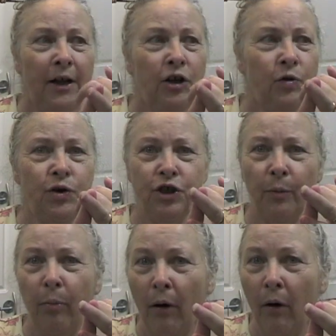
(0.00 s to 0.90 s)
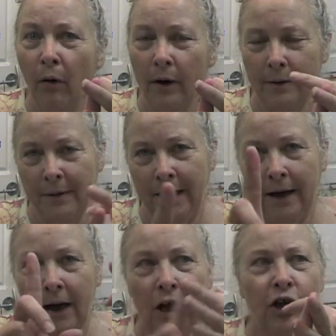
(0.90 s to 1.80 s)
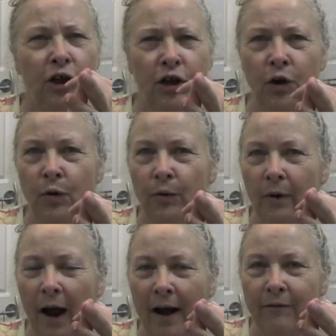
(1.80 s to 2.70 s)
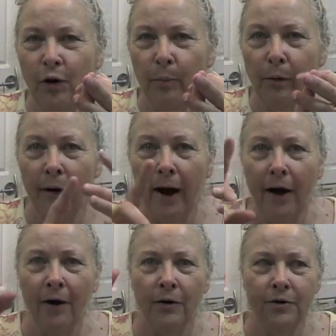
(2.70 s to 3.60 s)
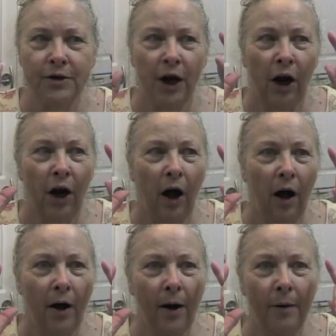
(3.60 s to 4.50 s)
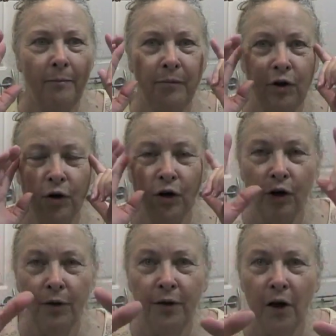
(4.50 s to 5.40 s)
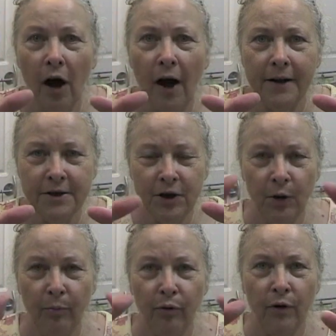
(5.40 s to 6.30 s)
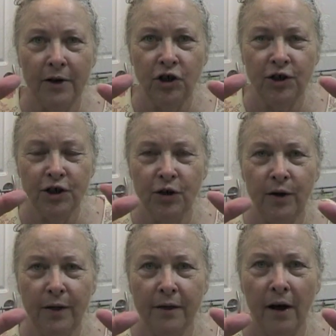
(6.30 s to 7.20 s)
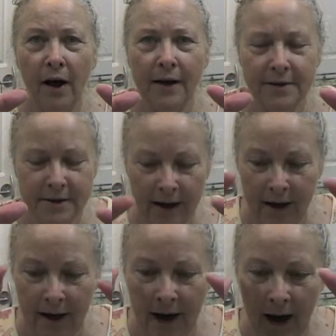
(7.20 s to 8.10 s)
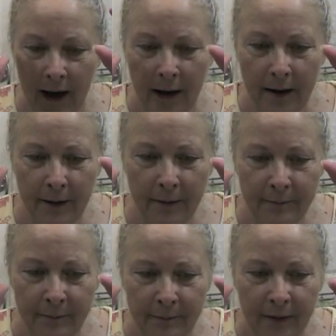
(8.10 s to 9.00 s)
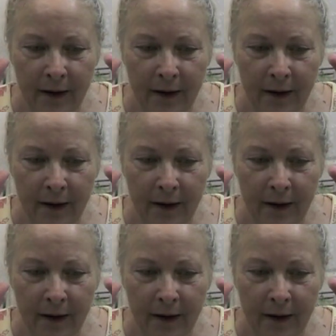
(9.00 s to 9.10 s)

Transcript: You support me. You have your prayers. Uh, your thoughts, your precious good thoughts, um,